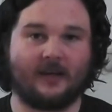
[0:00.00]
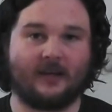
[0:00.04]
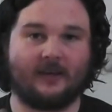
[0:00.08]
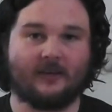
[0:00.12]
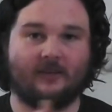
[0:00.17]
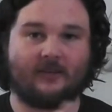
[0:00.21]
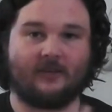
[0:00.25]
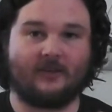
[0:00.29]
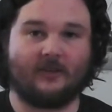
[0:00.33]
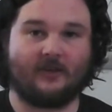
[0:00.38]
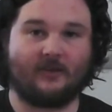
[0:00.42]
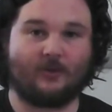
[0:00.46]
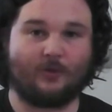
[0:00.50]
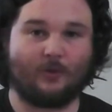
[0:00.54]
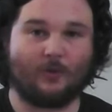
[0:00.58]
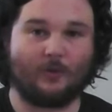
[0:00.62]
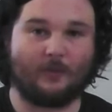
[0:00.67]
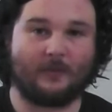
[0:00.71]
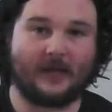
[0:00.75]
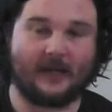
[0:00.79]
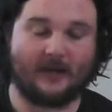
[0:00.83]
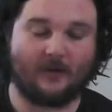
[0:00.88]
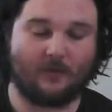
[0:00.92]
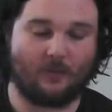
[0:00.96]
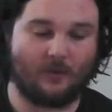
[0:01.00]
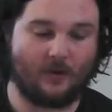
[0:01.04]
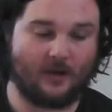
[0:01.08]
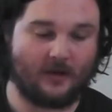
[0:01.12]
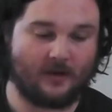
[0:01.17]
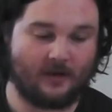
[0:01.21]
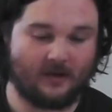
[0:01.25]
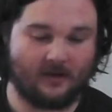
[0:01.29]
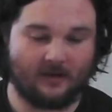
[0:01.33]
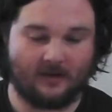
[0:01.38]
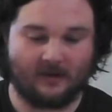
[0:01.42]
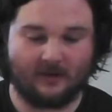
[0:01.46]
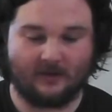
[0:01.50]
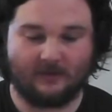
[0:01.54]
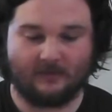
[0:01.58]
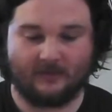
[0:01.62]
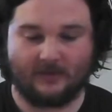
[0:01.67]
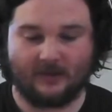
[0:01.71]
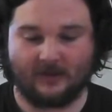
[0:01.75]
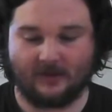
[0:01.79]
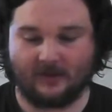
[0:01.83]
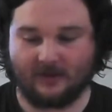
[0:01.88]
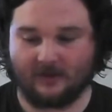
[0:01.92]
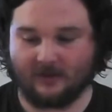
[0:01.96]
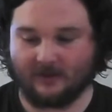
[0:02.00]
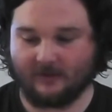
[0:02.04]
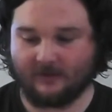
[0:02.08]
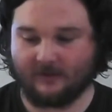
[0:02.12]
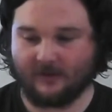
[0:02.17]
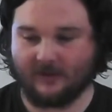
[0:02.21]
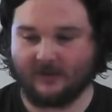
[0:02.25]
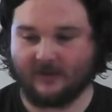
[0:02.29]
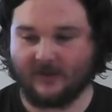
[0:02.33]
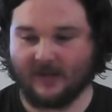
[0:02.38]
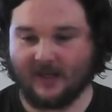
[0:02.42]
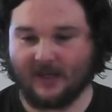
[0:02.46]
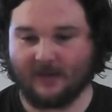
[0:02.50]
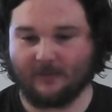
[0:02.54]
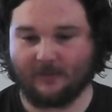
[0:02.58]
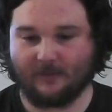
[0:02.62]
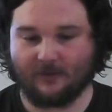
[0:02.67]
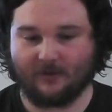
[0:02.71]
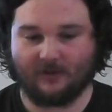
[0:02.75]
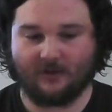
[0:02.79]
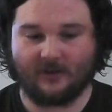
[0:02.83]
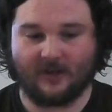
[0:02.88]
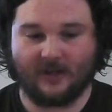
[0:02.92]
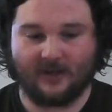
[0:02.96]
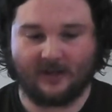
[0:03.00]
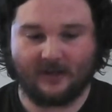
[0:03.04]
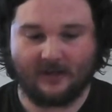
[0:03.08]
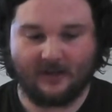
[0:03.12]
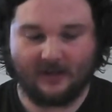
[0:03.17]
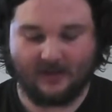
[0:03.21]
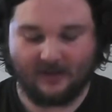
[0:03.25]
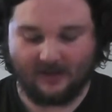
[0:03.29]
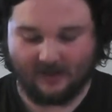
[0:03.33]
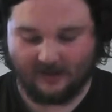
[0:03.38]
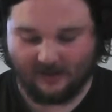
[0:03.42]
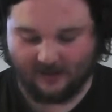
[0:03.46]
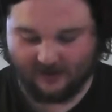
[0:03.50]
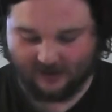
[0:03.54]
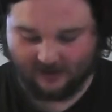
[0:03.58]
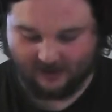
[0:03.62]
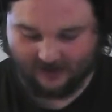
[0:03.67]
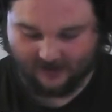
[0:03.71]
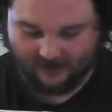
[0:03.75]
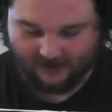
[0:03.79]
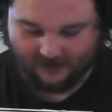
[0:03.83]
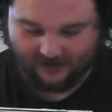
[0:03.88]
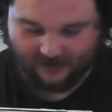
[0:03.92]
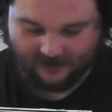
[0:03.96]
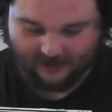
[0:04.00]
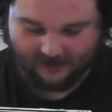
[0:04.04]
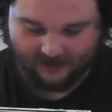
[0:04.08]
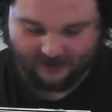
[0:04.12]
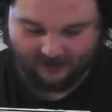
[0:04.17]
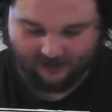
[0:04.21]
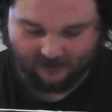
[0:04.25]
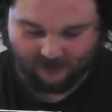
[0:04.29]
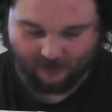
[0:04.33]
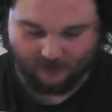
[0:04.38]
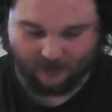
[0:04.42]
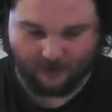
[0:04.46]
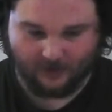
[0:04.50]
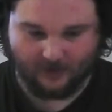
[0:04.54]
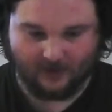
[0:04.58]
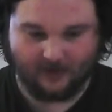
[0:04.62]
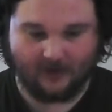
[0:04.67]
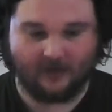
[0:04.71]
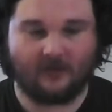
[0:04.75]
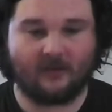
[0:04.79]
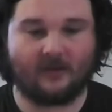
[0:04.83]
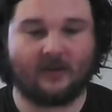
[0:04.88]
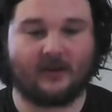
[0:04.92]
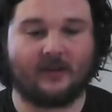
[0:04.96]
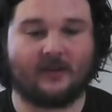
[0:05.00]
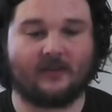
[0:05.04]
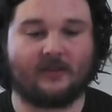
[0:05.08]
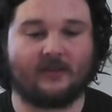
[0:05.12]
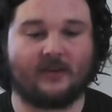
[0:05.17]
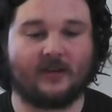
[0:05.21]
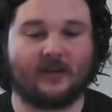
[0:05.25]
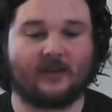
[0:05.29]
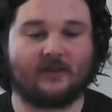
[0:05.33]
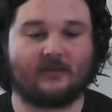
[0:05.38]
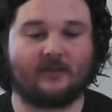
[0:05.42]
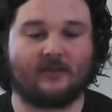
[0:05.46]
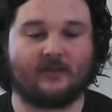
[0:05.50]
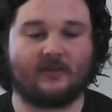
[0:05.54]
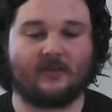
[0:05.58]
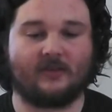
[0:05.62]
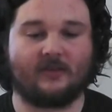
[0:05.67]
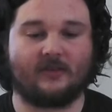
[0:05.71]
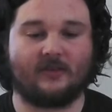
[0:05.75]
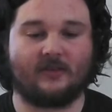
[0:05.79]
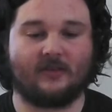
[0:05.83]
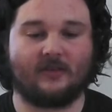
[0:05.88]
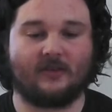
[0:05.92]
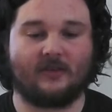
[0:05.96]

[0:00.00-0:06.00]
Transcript: So this will make one arm of the DM screen, and this is one of the side sections.